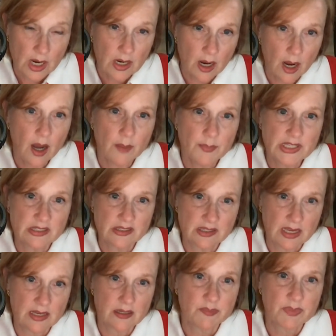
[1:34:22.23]
common
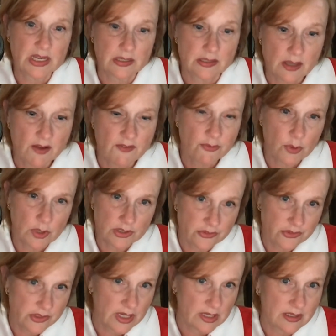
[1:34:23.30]
database for
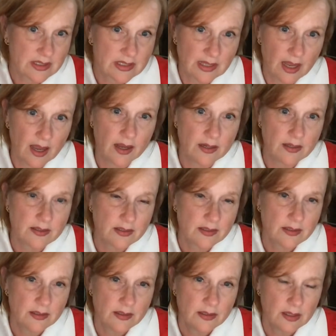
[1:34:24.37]
just that
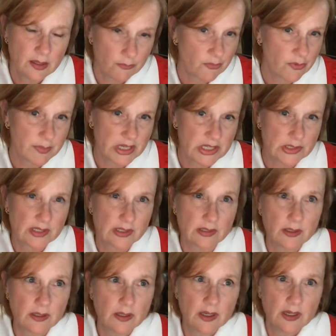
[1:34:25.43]

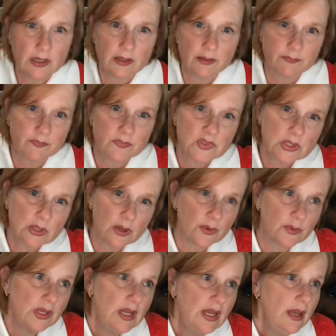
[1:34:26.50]
information.
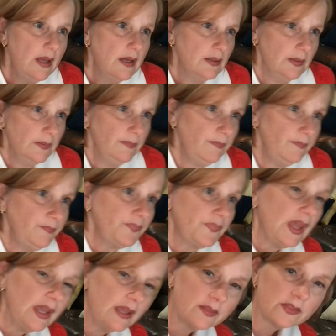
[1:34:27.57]
So,
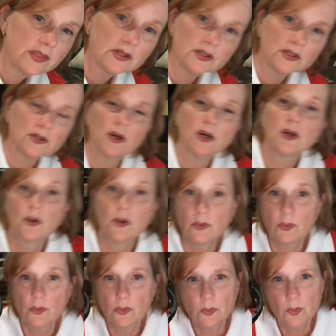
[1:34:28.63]
and there
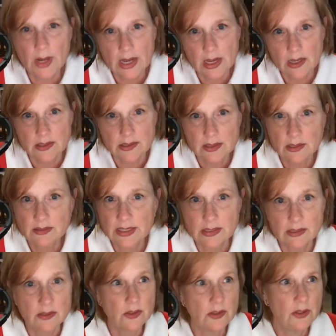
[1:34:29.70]
are ways
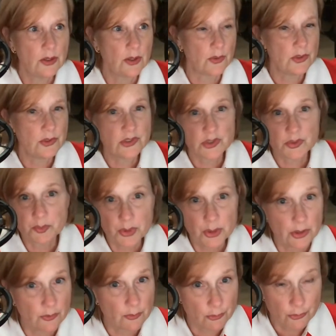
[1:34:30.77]
like, you just
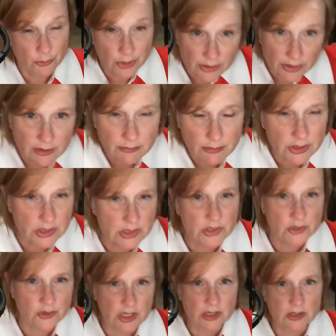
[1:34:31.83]
put really, really
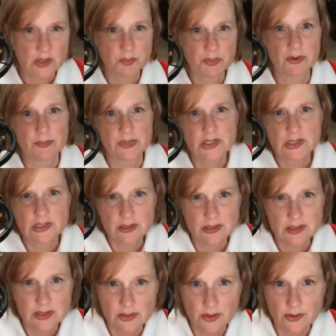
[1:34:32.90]
strict
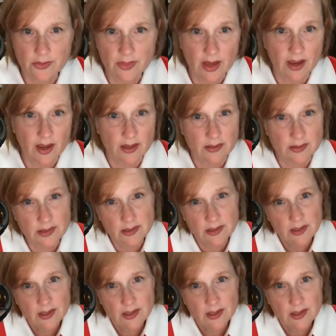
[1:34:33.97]
permissions so that,